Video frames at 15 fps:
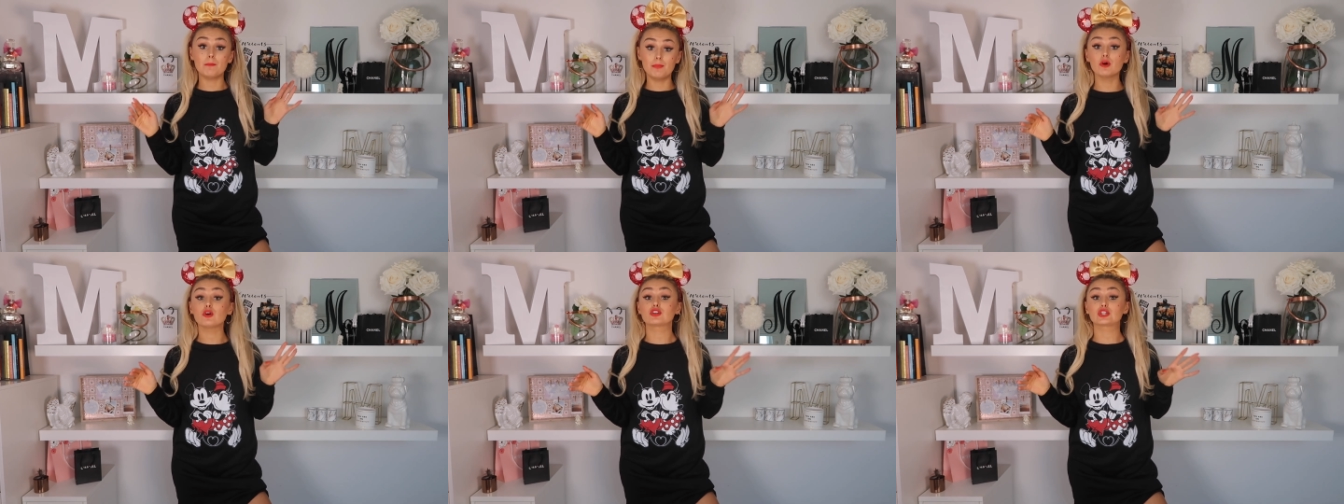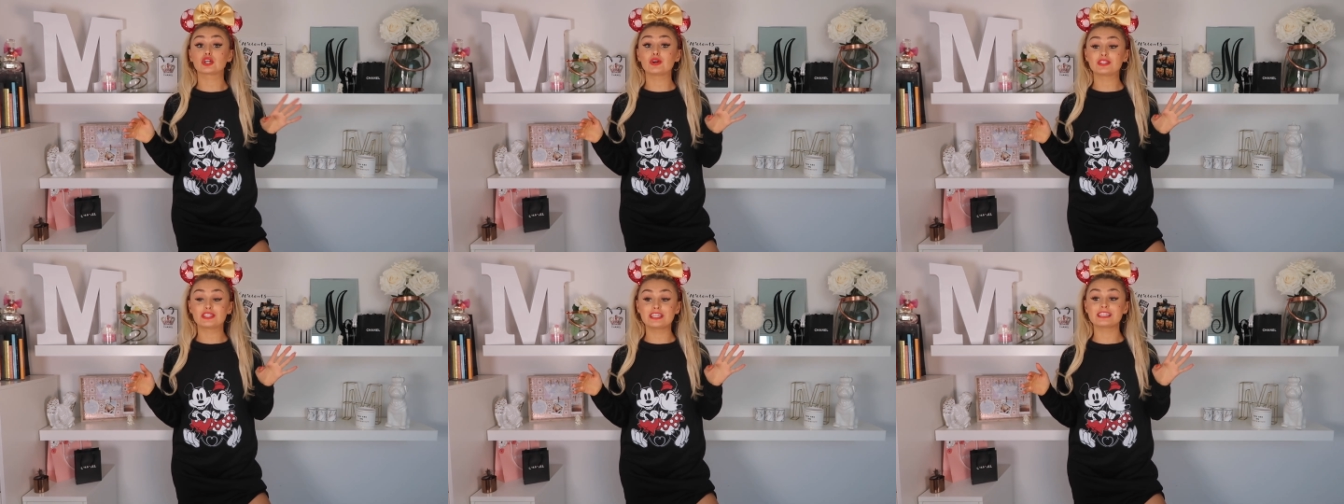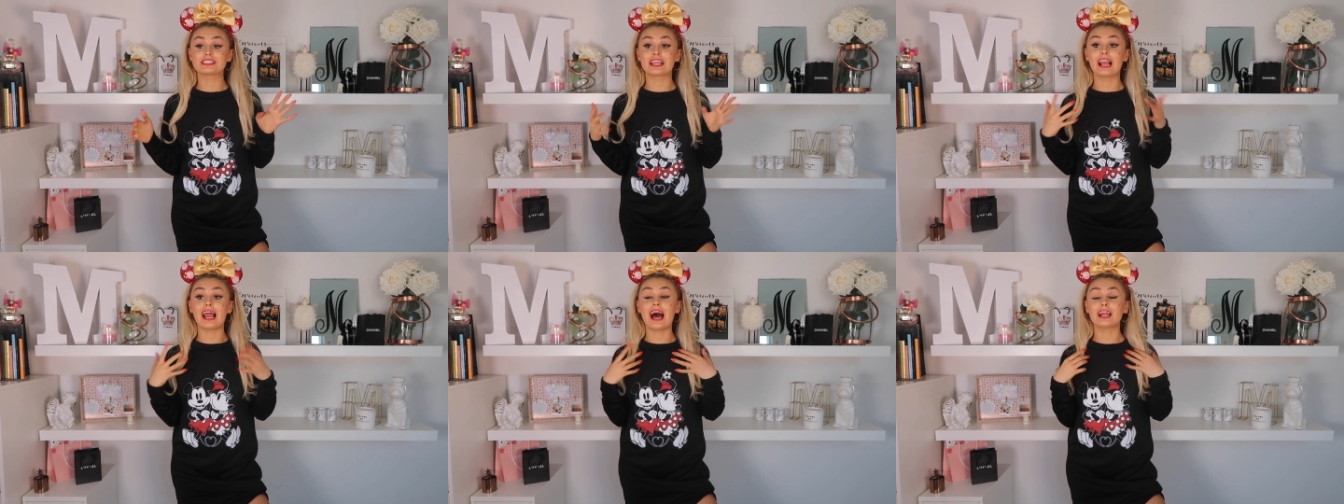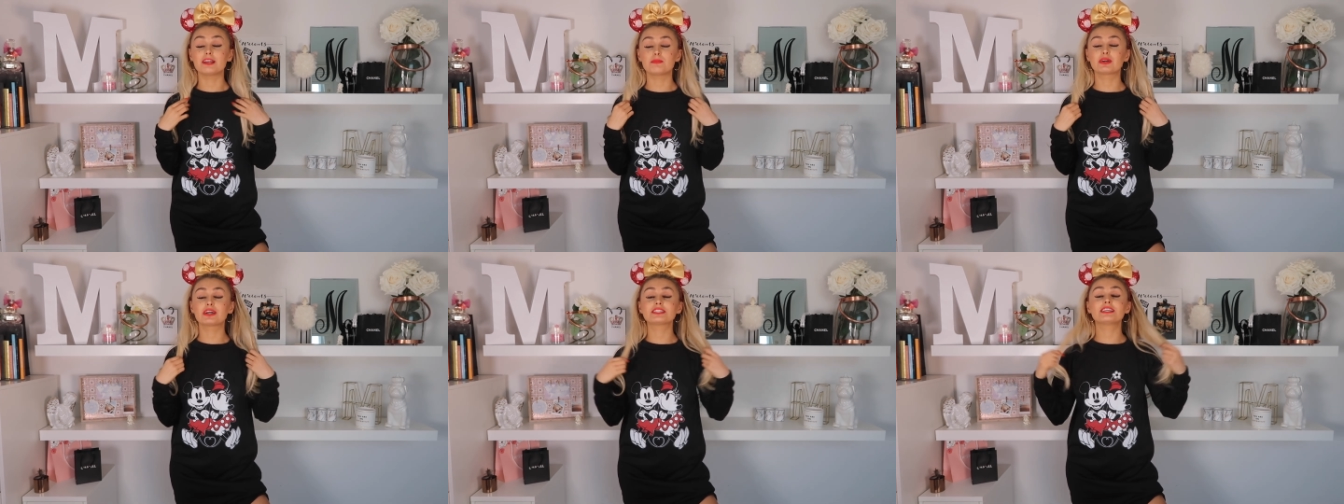and book to go to
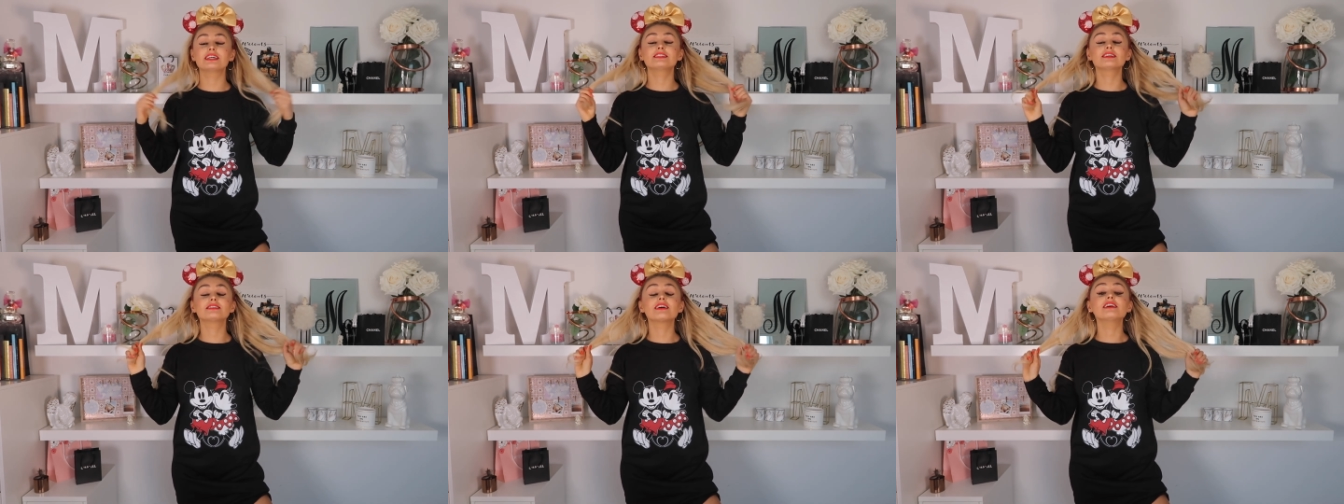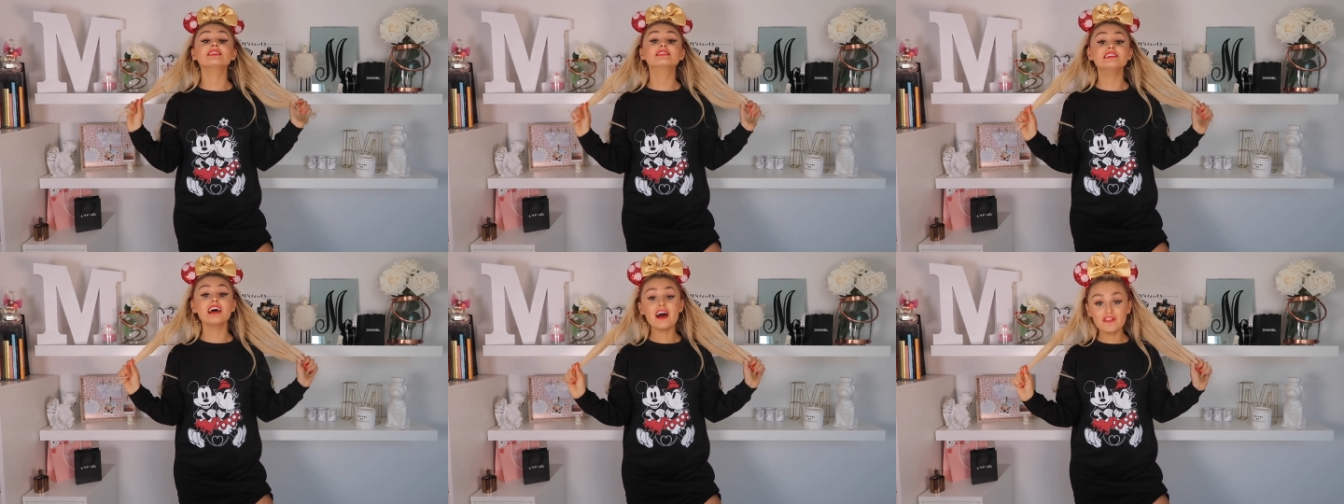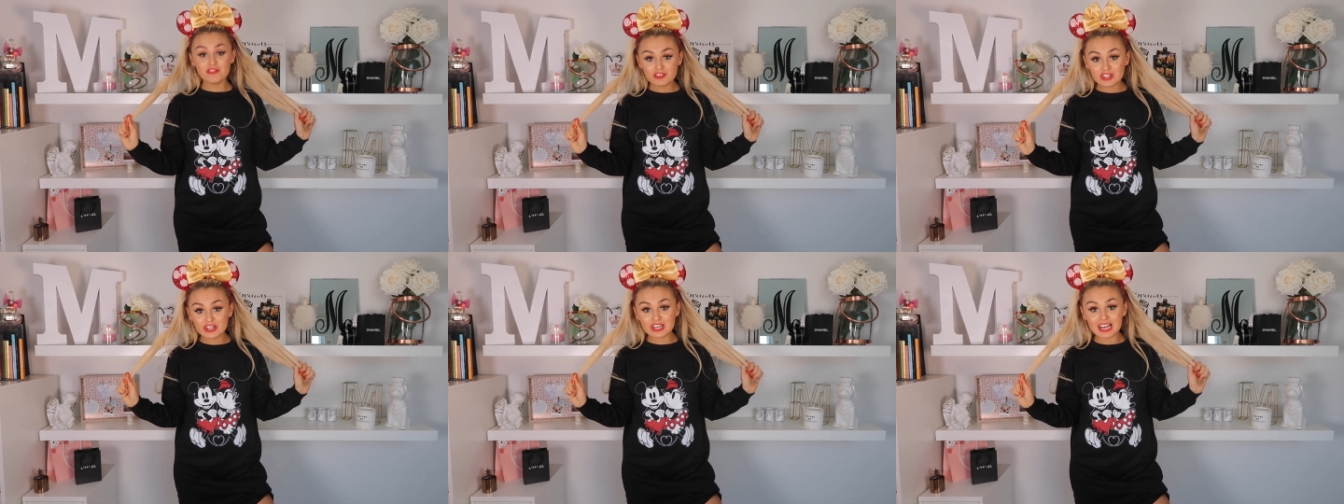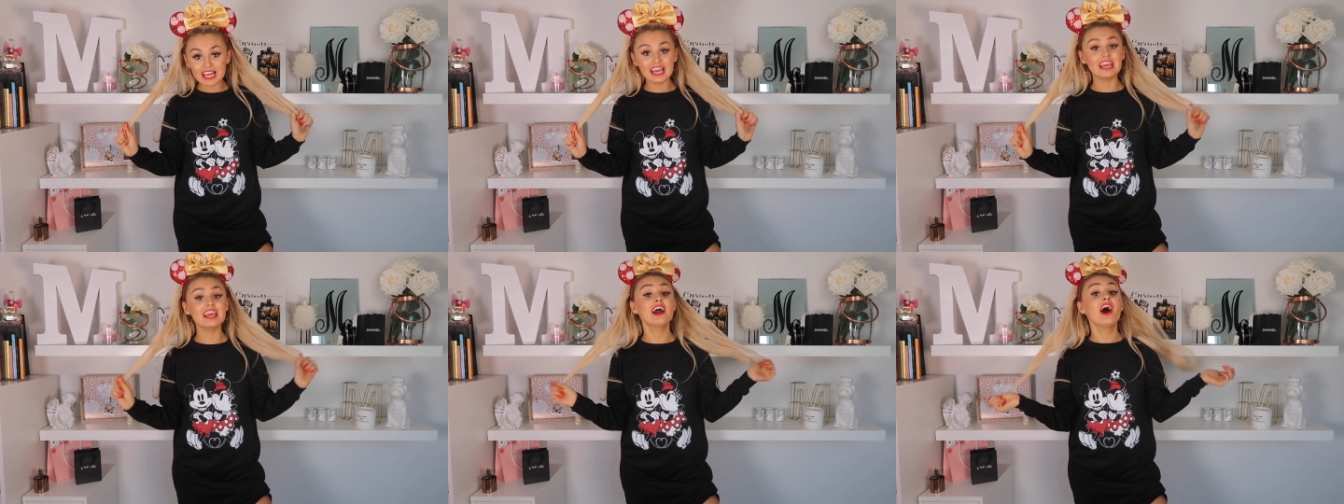Disneyland because this is
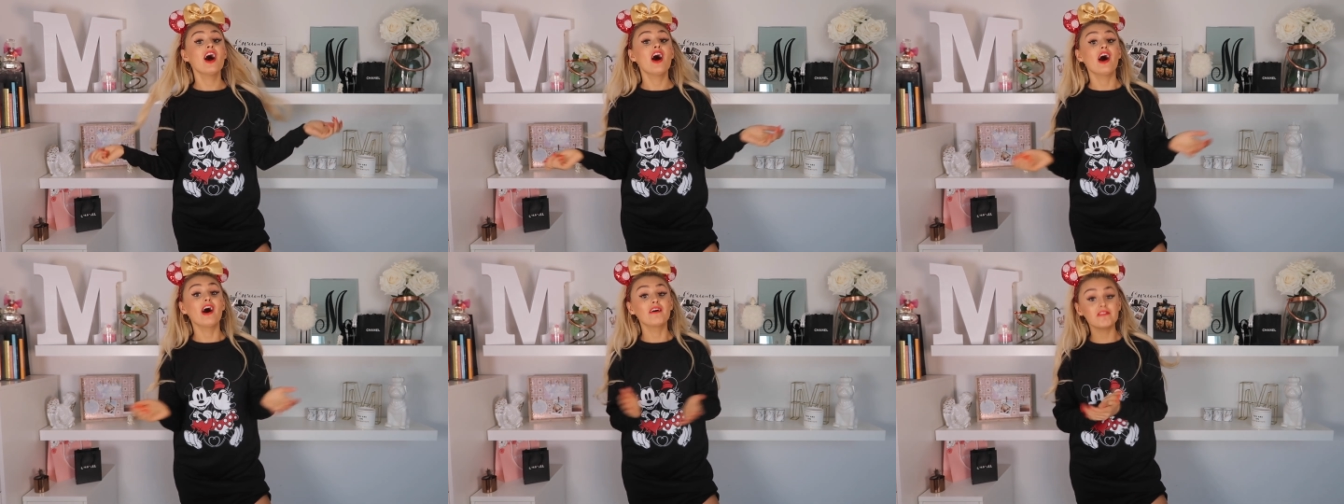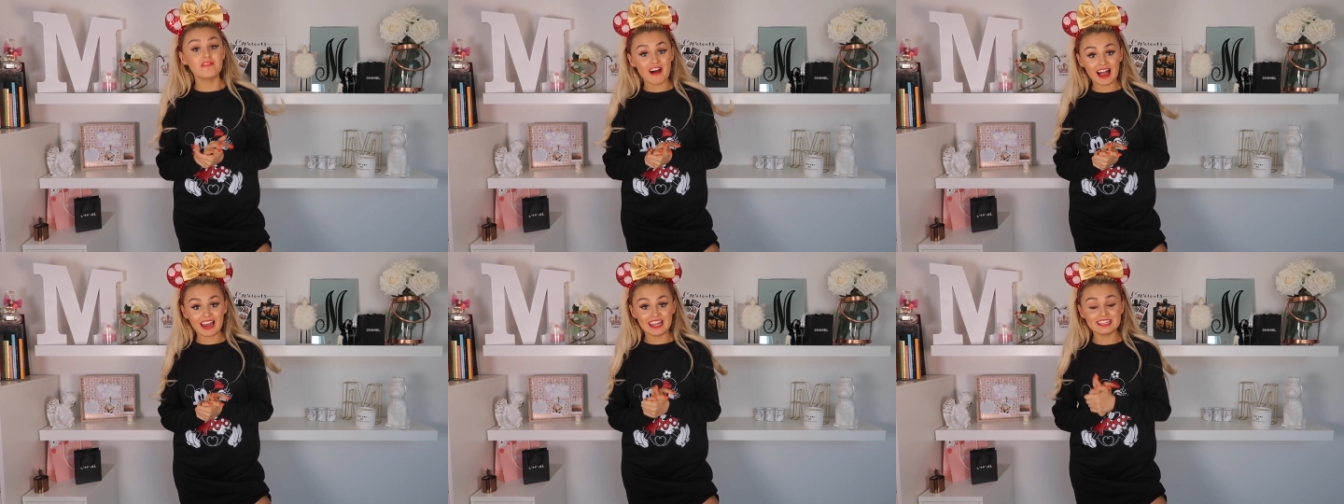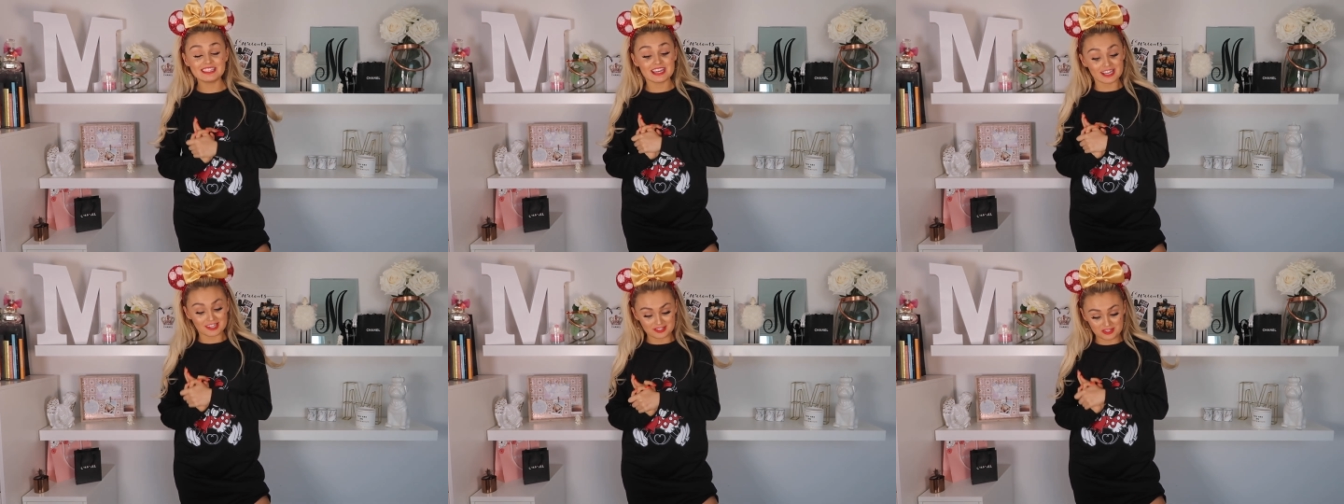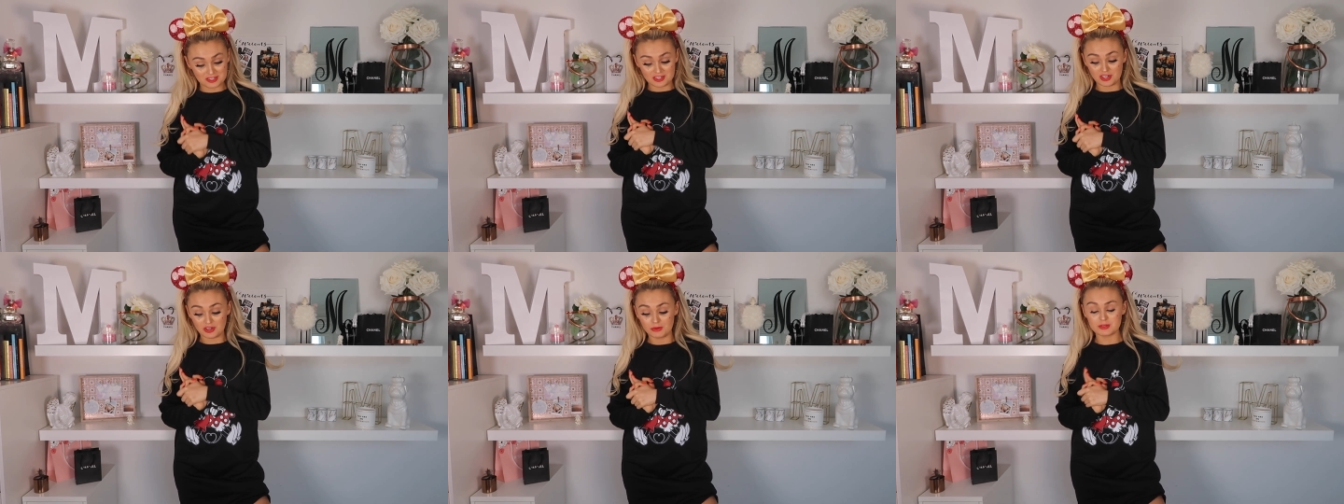definitely a valid
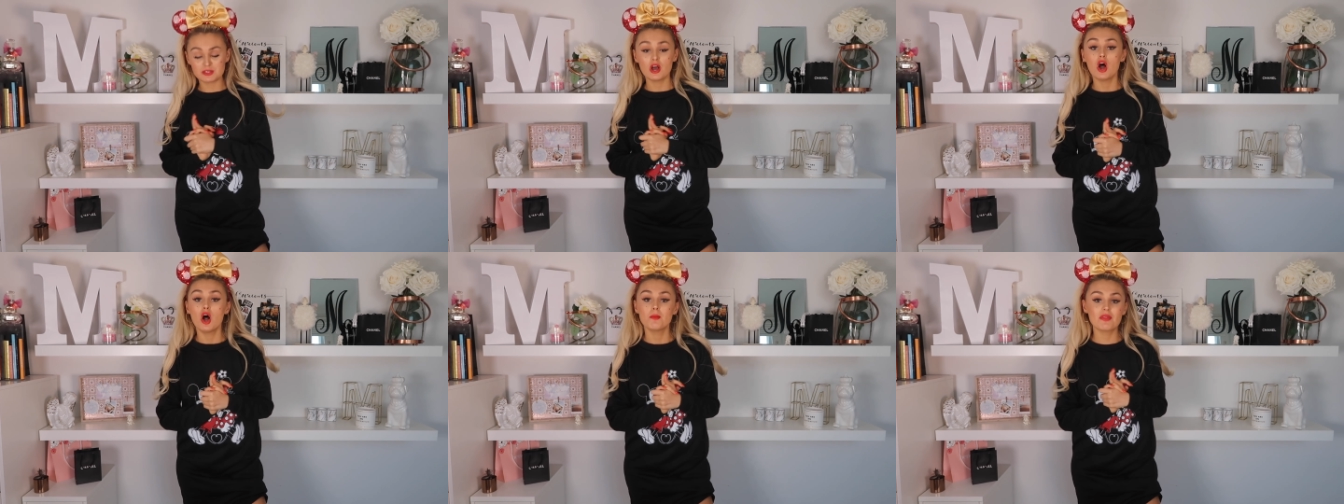excuse.